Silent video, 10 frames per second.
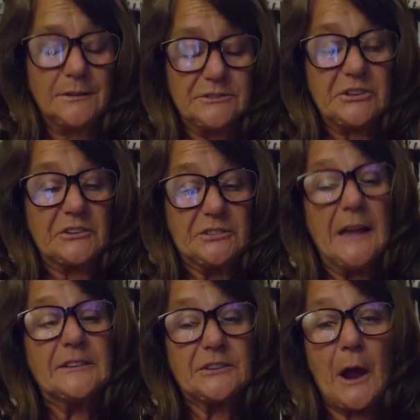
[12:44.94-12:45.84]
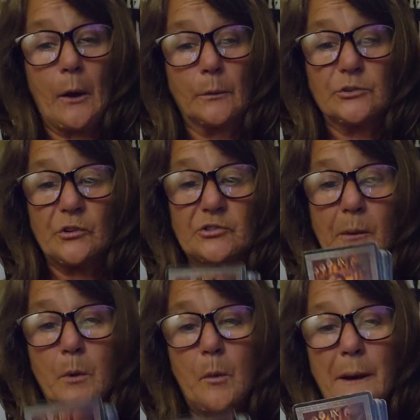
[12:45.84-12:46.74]
success card so
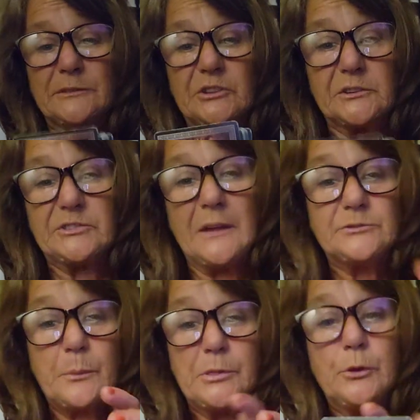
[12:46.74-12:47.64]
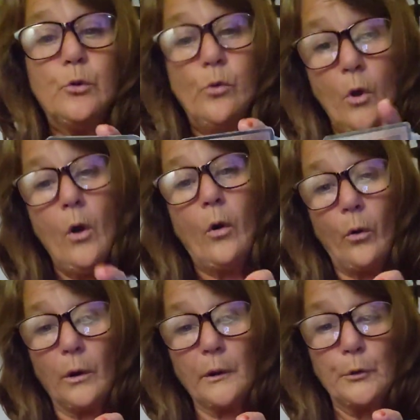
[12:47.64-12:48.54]
someone wants success with you
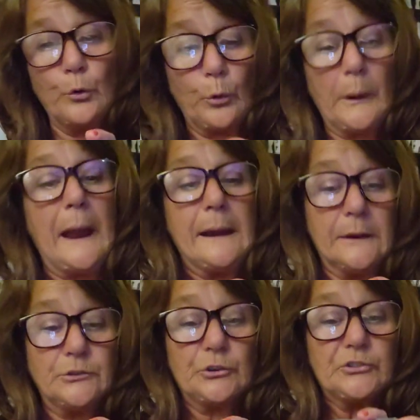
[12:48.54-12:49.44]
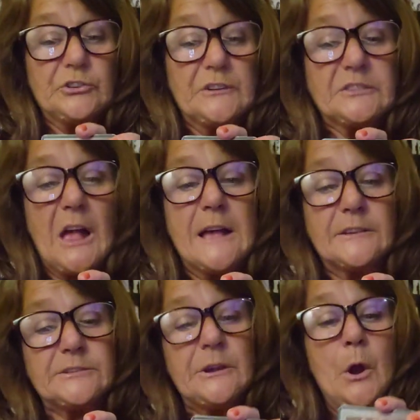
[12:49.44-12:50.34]
or you created your
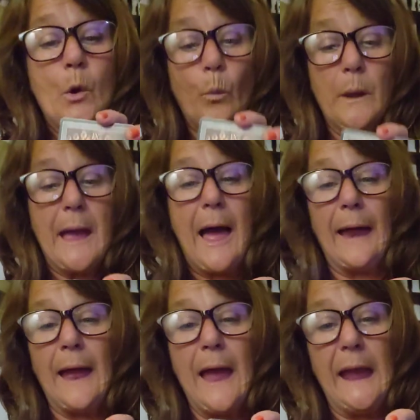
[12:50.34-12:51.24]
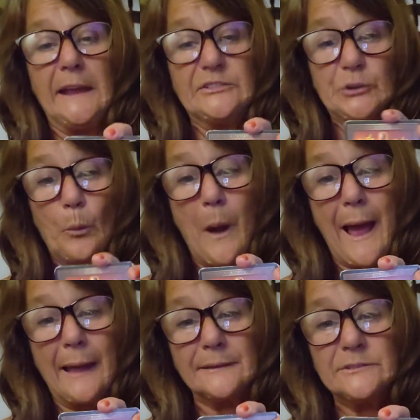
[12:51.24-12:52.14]
success. We got Ace of
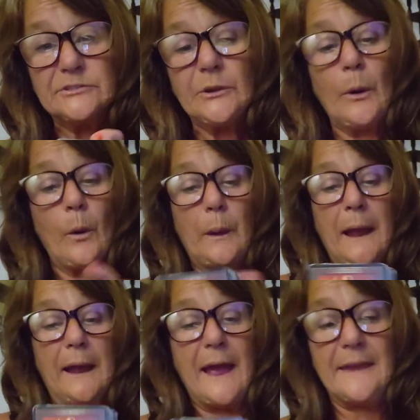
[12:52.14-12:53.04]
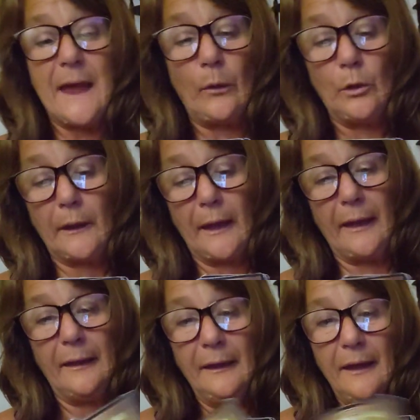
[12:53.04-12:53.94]
Wands, okay? And now look at